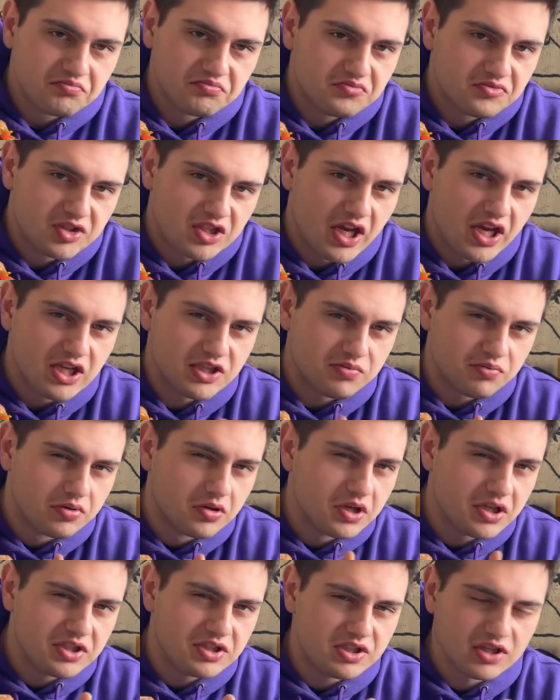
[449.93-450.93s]
tastes
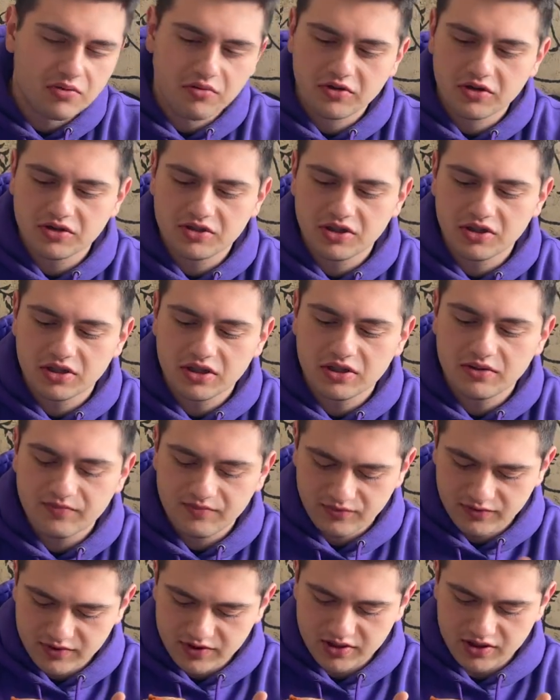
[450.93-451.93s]
pretty similar to it.
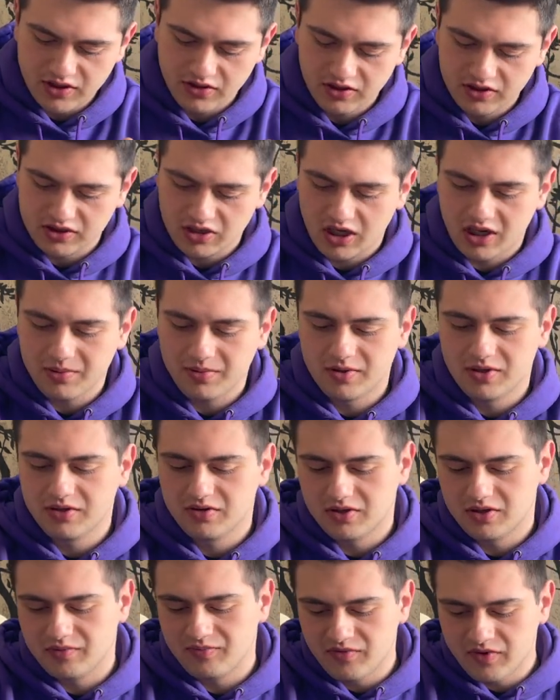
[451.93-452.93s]
So let's hop into
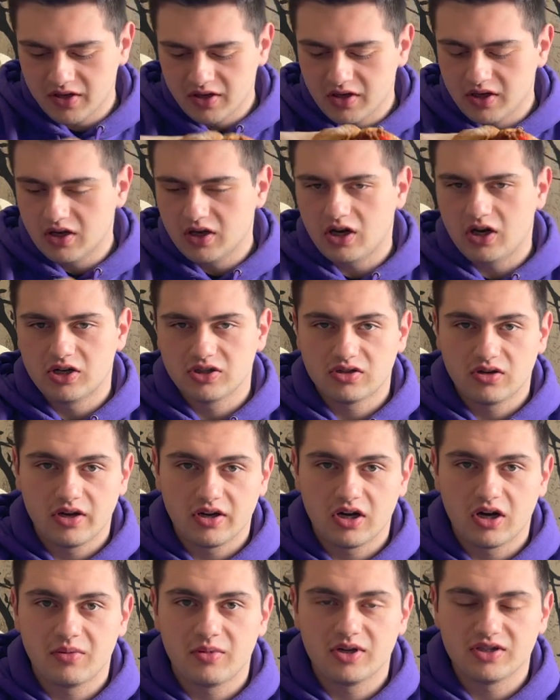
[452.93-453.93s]
it. Also, I
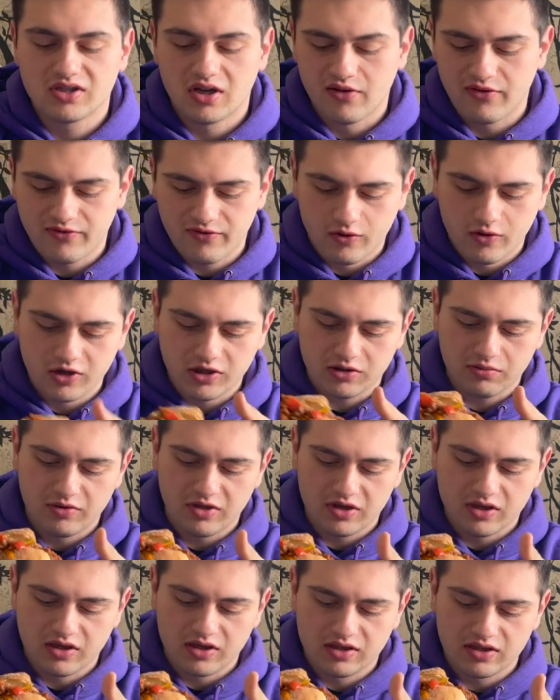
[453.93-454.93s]
got myself a fork
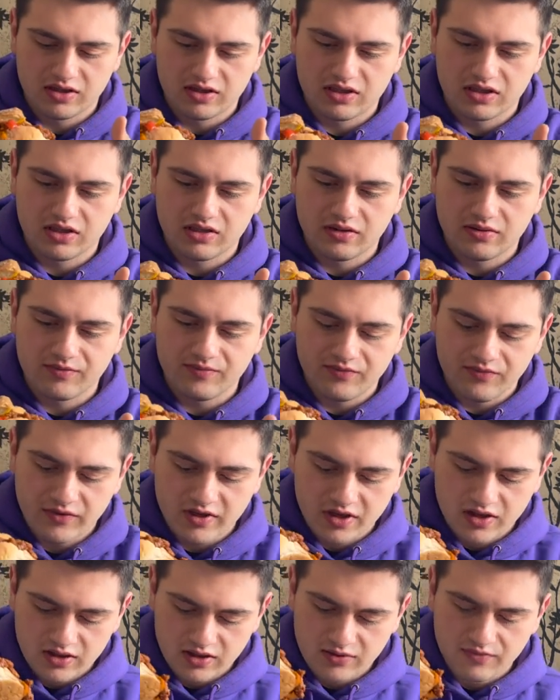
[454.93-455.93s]
because
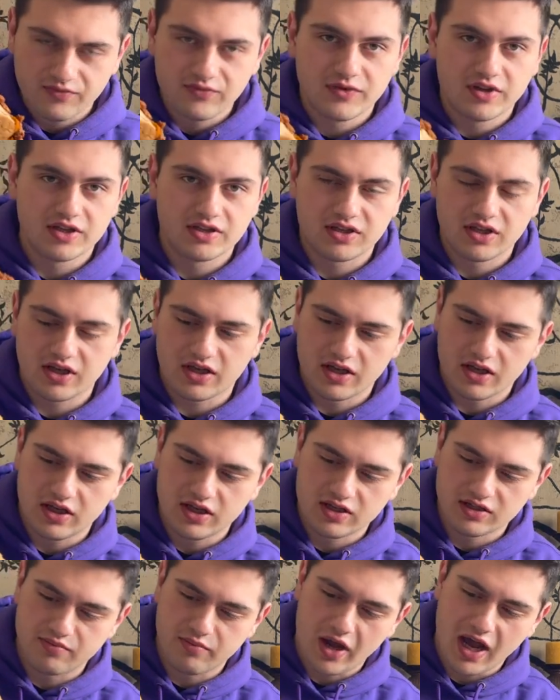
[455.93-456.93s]
this thing
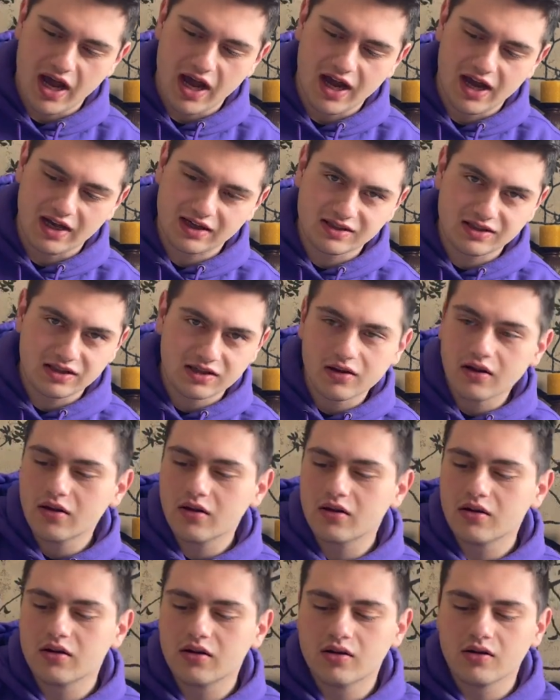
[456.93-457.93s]
is packed.
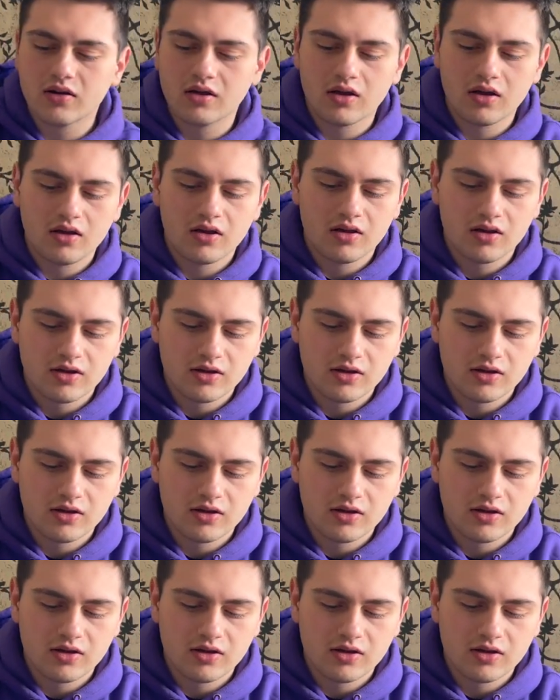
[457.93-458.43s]
It's